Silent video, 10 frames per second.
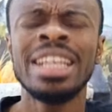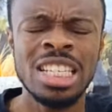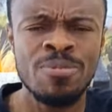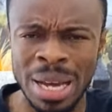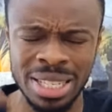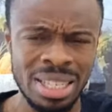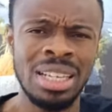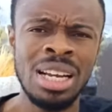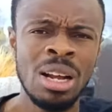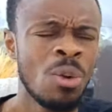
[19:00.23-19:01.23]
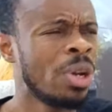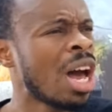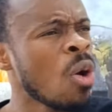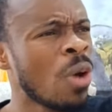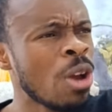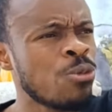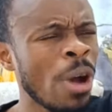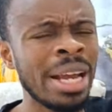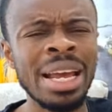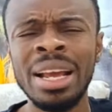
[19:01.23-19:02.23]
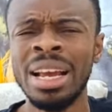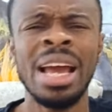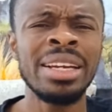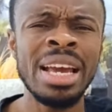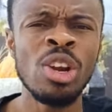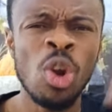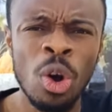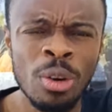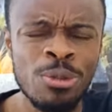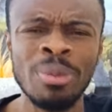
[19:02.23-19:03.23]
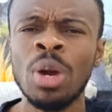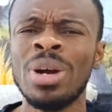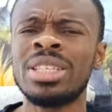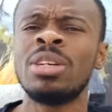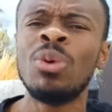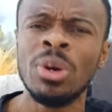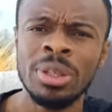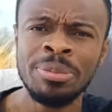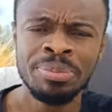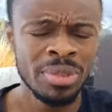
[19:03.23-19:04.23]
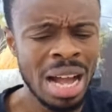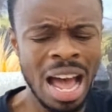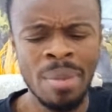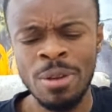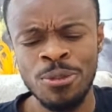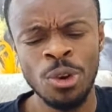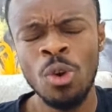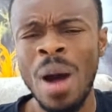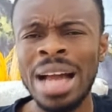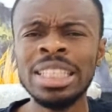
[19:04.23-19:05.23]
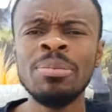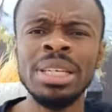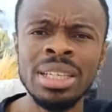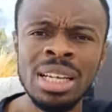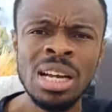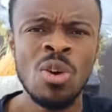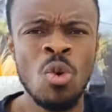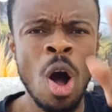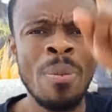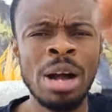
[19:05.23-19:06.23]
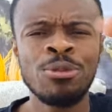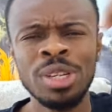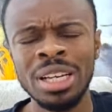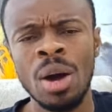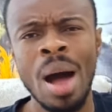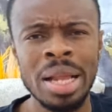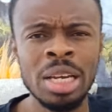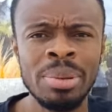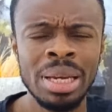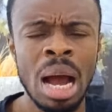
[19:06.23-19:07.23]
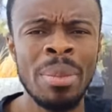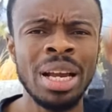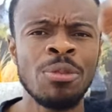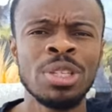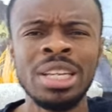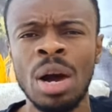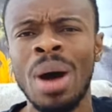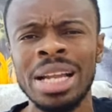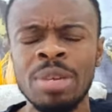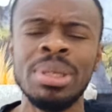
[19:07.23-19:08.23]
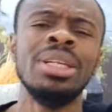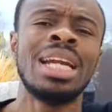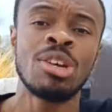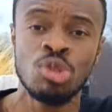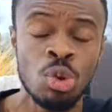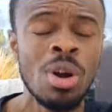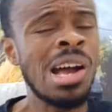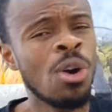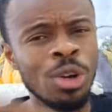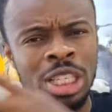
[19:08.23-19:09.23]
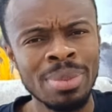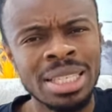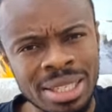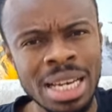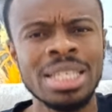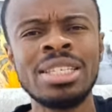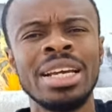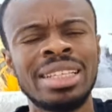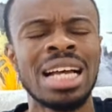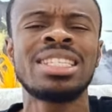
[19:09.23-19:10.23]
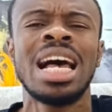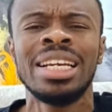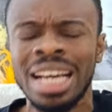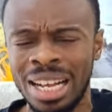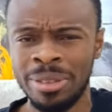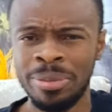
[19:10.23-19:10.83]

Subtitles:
his best without going for any loan from the Western world. IMF no wanyibi, World Bank posika wanyibi, America posika wanyibi. Now, so otimi OCSC Tanzania.